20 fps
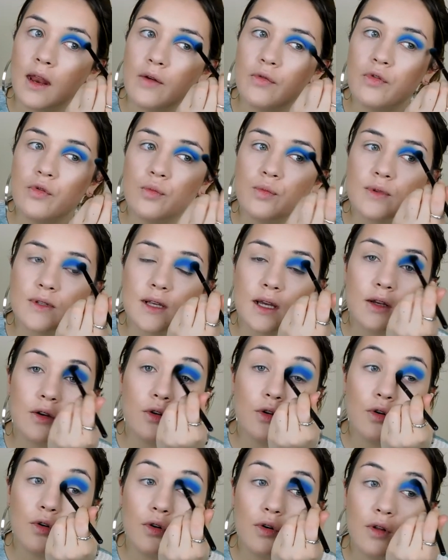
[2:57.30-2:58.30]
and everyone was
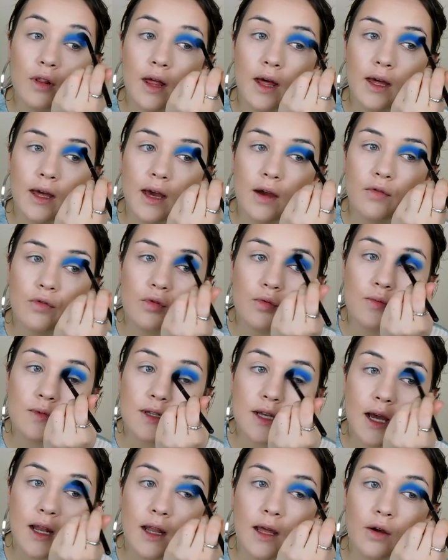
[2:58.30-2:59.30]
like, no, like,
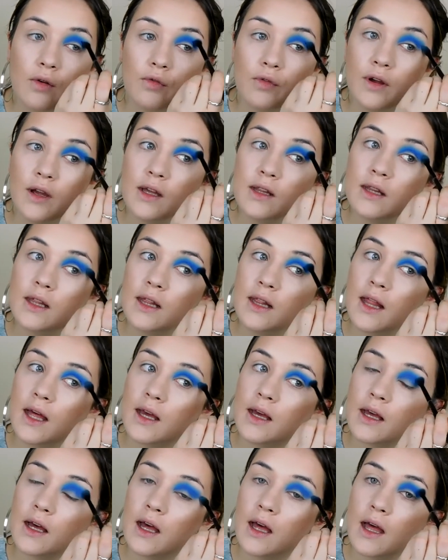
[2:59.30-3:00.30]
everyone was kind of like, really,
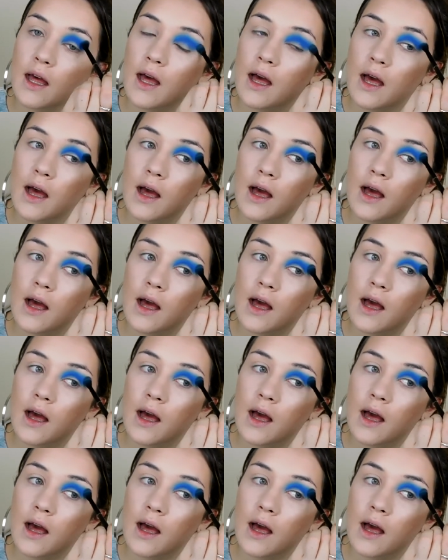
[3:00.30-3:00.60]
like,